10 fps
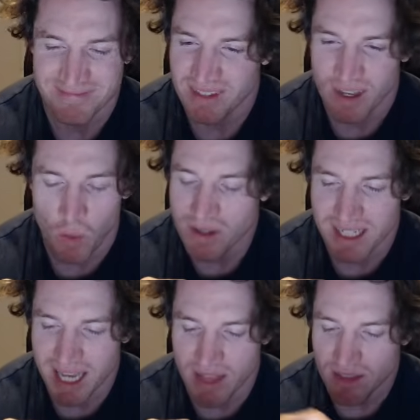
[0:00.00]
Once
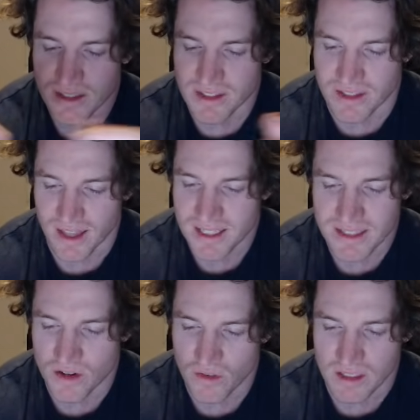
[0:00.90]
again, this is
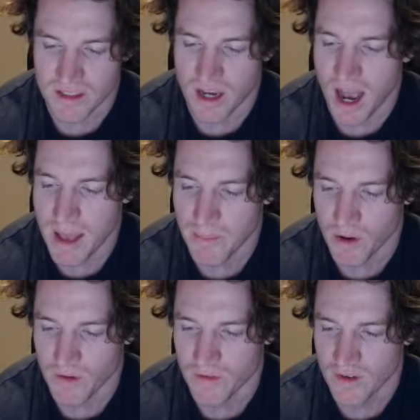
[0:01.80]
not the type
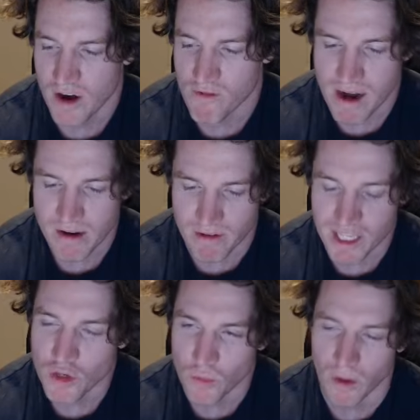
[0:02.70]
of
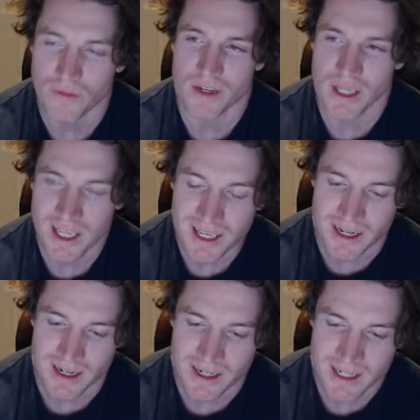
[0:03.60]
rhetoric you want to hear.